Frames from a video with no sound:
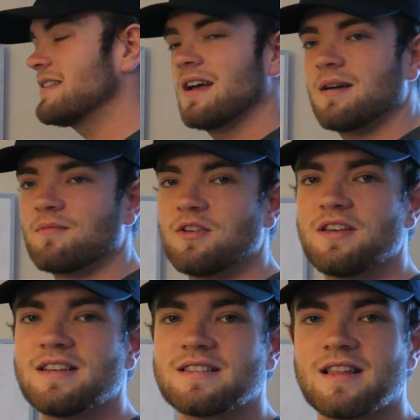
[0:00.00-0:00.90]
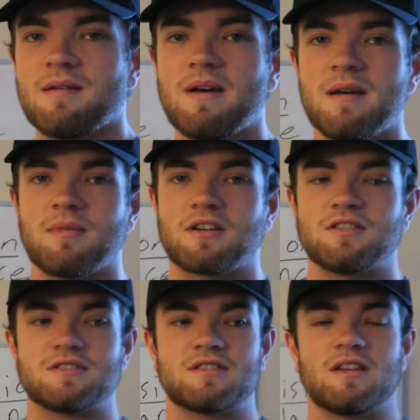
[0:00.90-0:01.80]
me time really isn't that bad
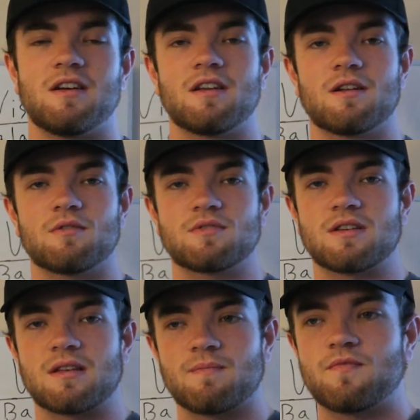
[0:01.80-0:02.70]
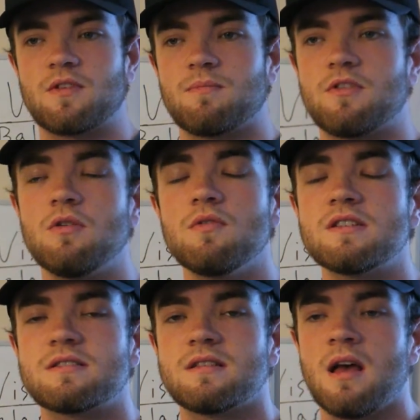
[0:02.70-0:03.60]
because, you know, to, to do
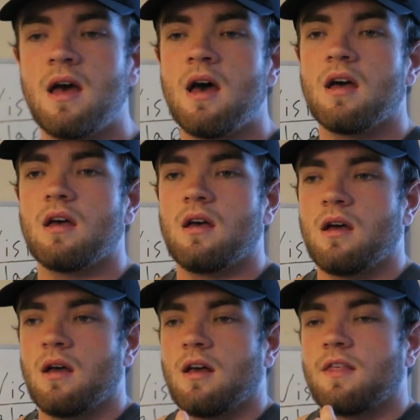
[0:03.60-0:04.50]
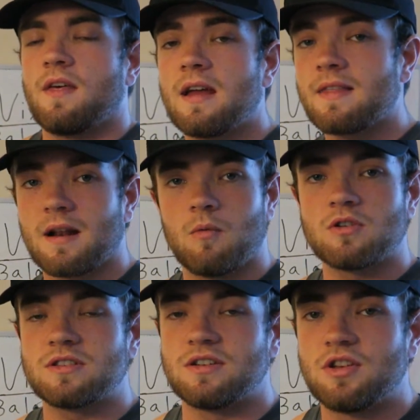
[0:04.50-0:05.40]
this thing that I
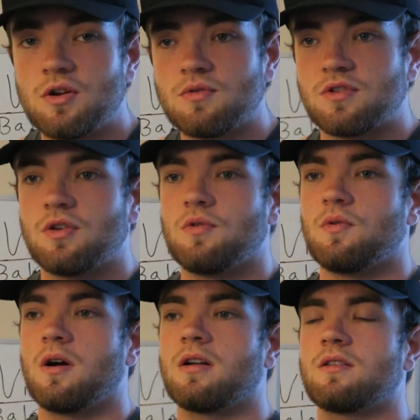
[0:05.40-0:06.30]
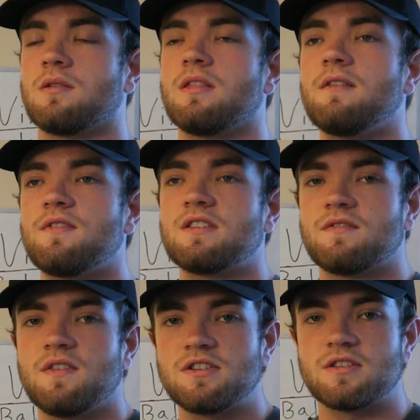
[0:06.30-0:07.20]
want to do to, to live
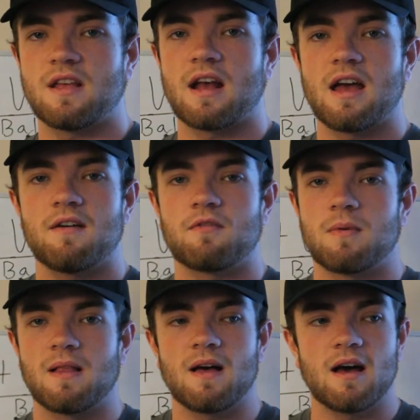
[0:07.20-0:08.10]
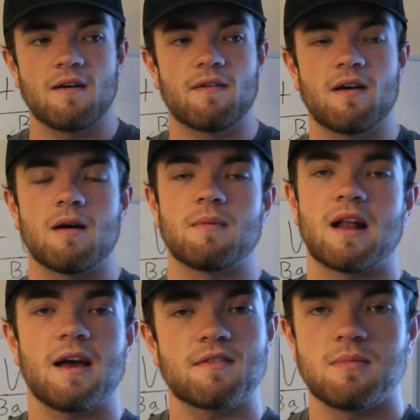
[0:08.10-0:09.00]
this vision that I have for my life, I
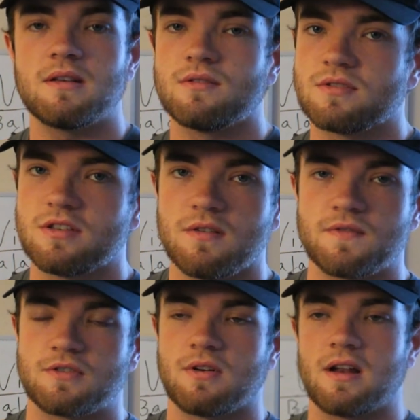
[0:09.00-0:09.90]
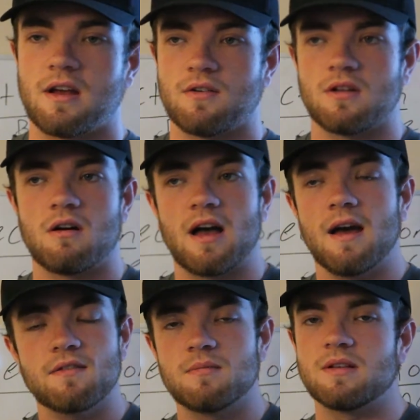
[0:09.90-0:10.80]
mean, I have to be a little selfish right now. You know, I
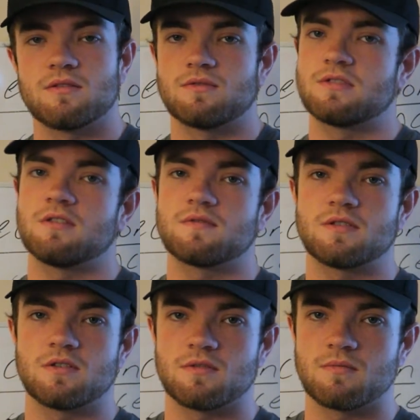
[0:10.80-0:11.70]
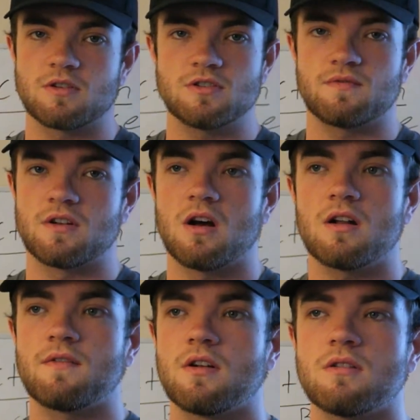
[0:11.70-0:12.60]
have to be a little self-centered because if you're
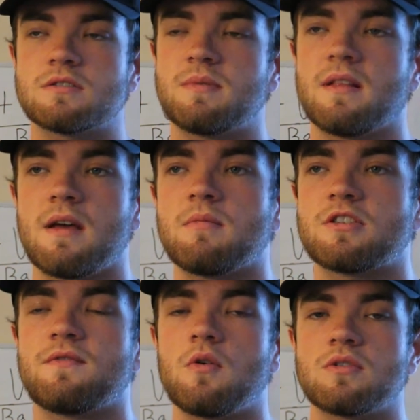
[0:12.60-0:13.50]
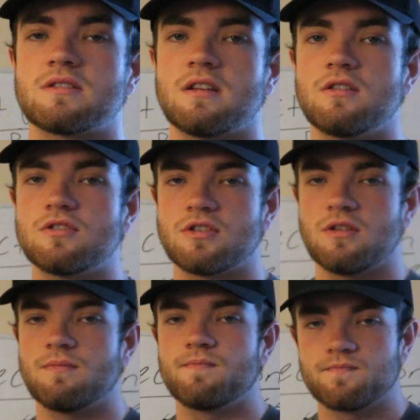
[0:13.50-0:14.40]
not, if you're not spending that much focused
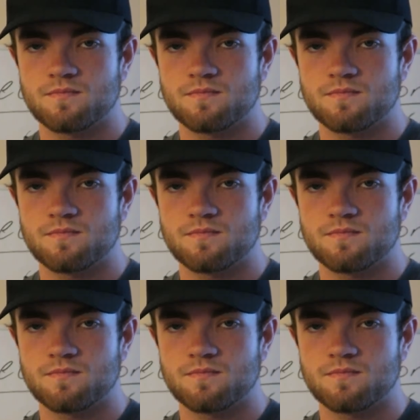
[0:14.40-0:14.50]
energy